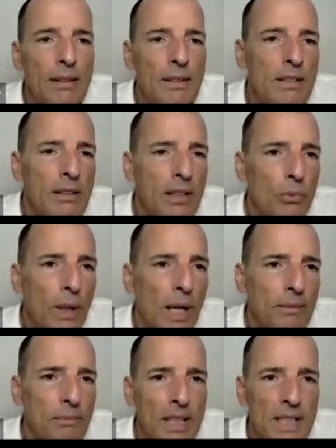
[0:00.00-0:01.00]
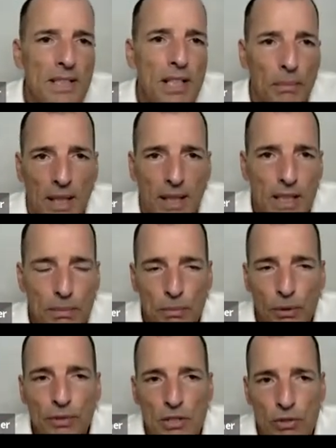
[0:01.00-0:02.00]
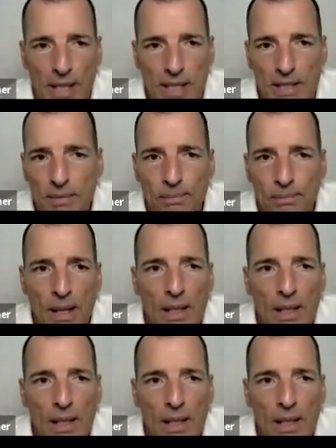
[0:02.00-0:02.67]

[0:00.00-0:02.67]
The third one is that markets move in trends.